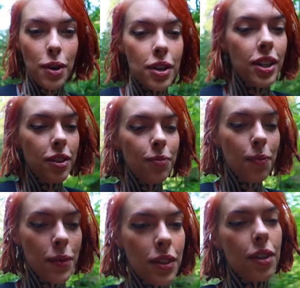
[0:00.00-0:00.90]
parking,
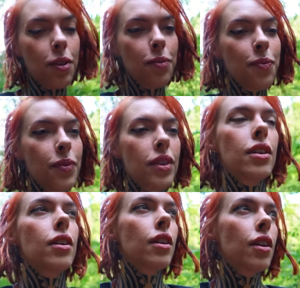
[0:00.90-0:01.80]
so I'll
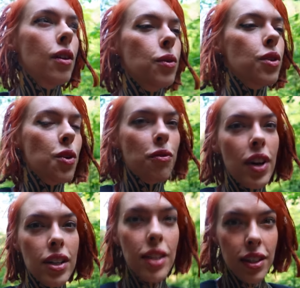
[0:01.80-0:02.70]
go
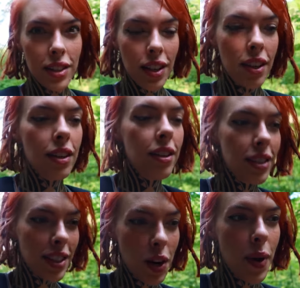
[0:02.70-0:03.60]
find this
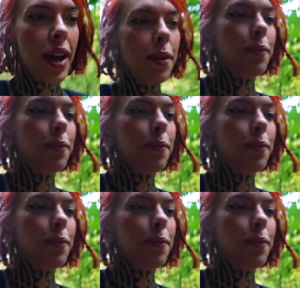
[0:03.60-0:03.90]
stairway.